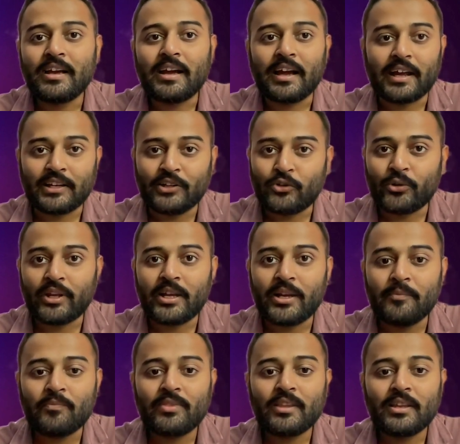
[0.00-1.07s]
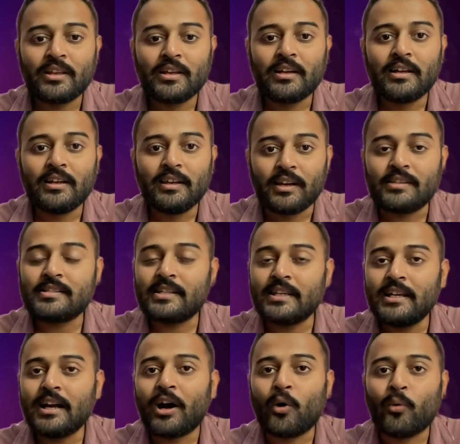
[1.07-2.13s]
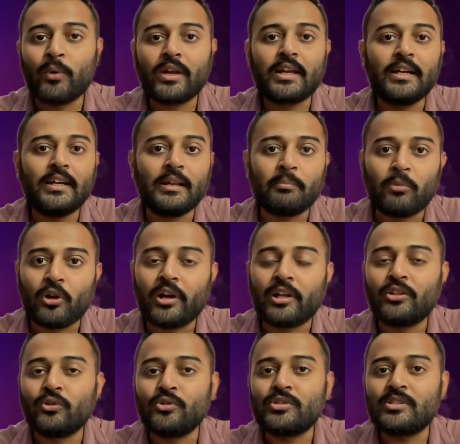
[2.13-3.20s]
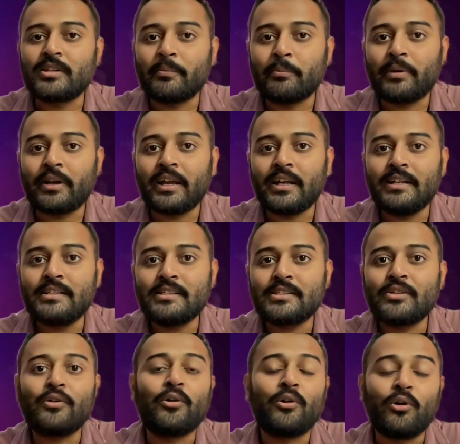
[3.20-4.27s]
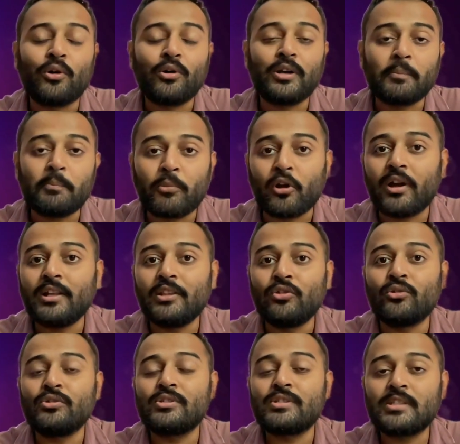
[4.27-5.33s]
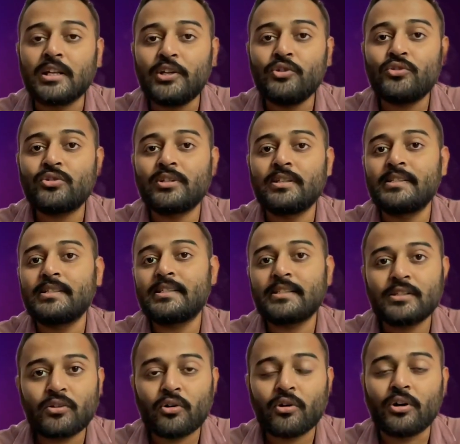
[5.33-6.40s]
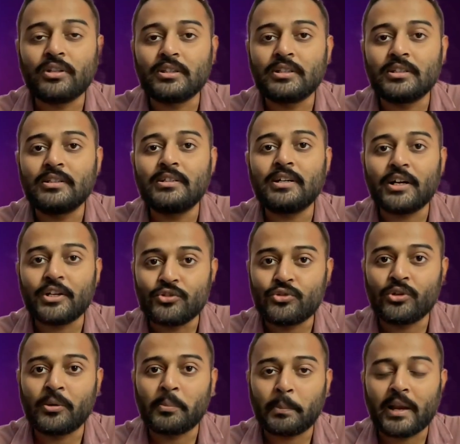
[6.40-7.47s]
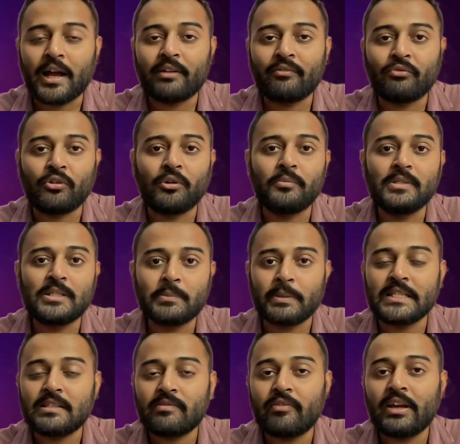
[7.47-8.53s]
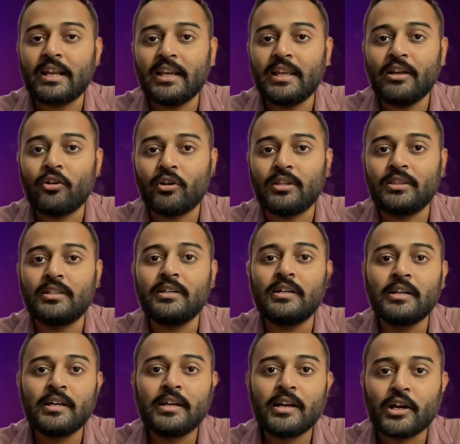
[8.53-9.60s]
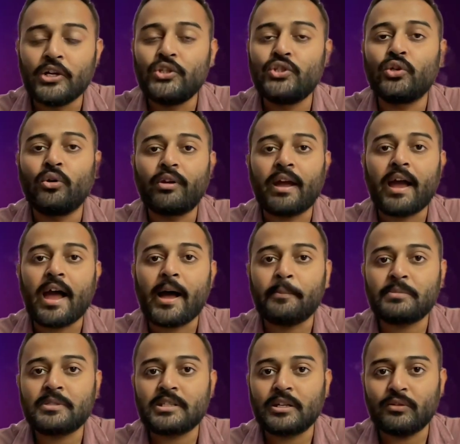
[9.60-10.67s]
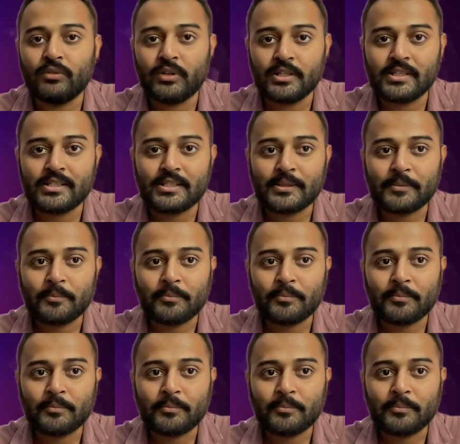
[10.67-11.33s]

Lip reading: and today let's see how we can deploy those templates or deploy those solutions on the Azure platform, specifically on the Azure App Service,